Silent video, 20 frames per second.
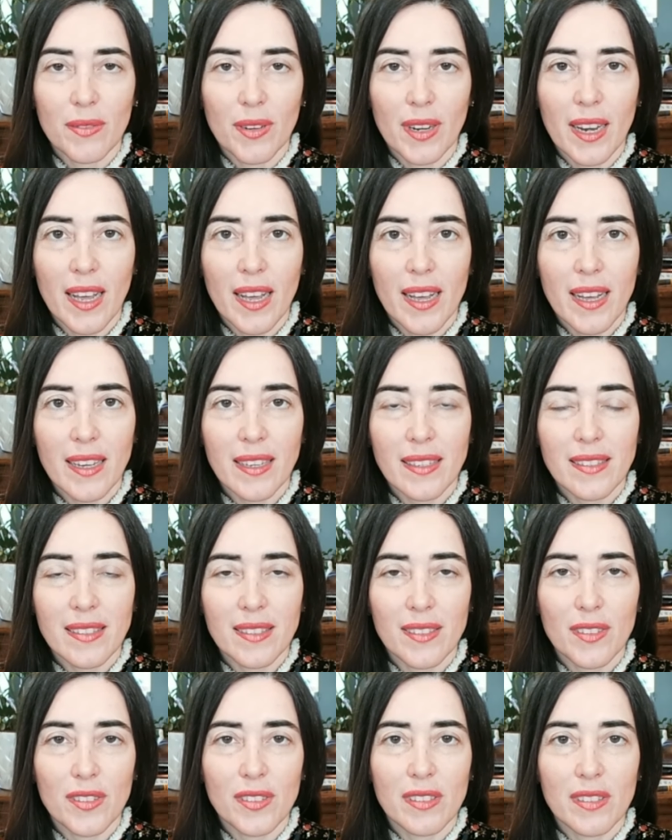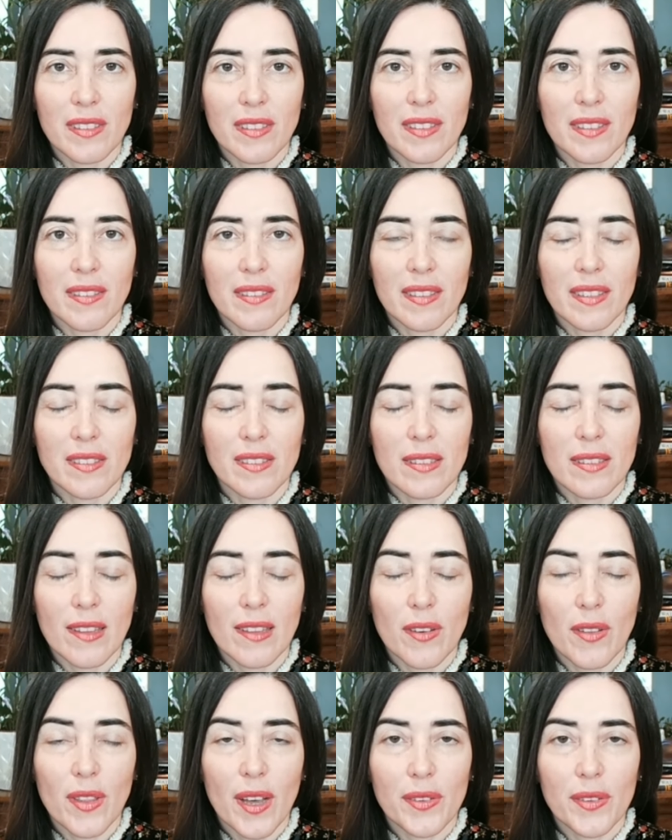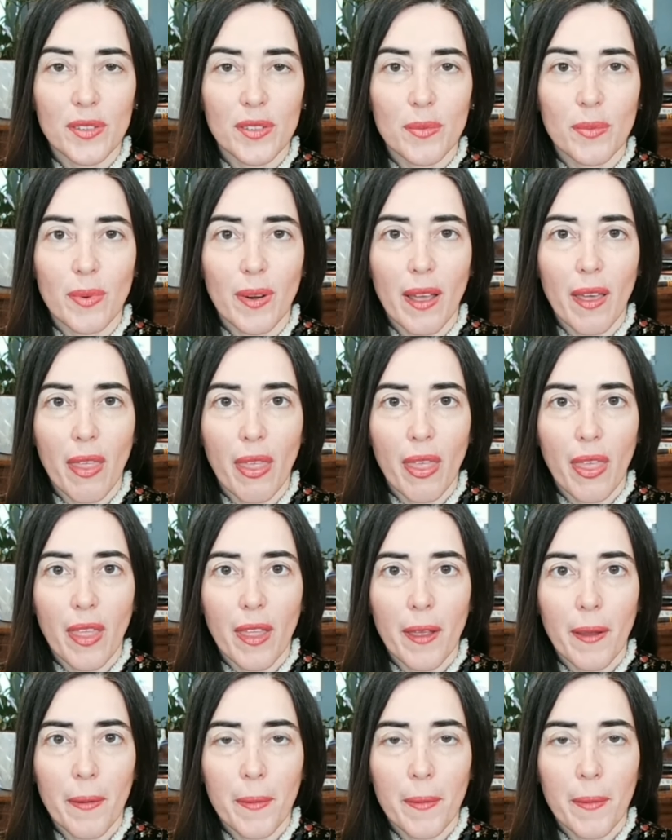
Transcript: relax your teeth and slow down your breath.